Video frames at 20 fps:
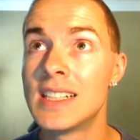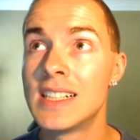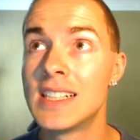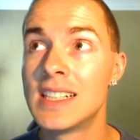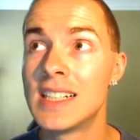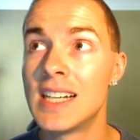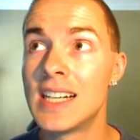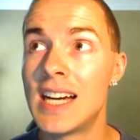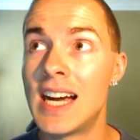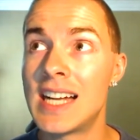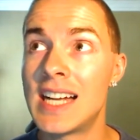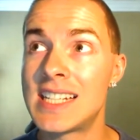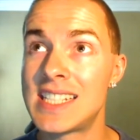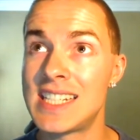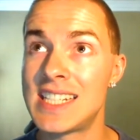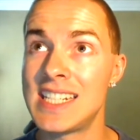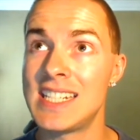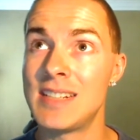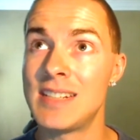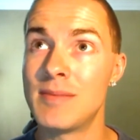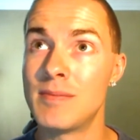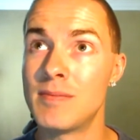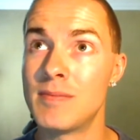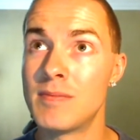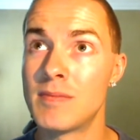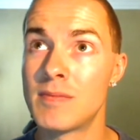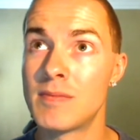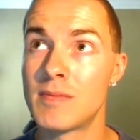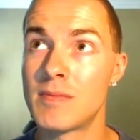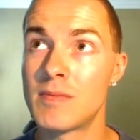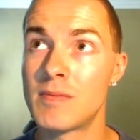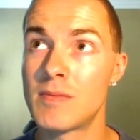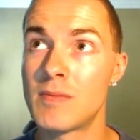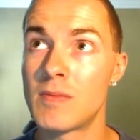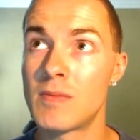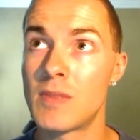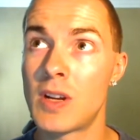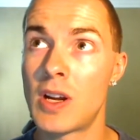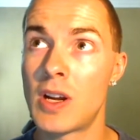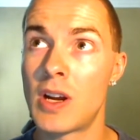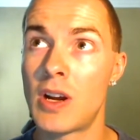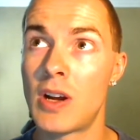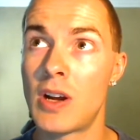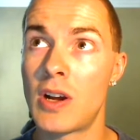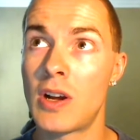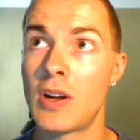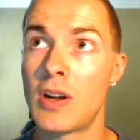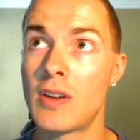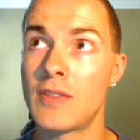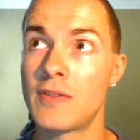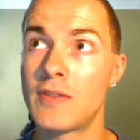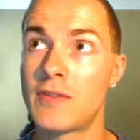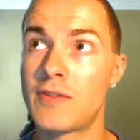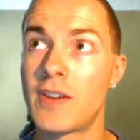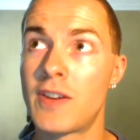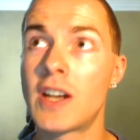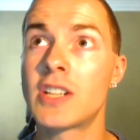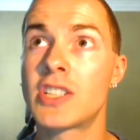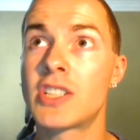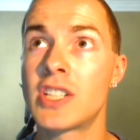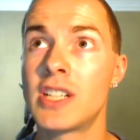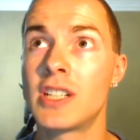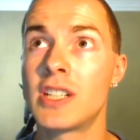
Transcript: a team functioning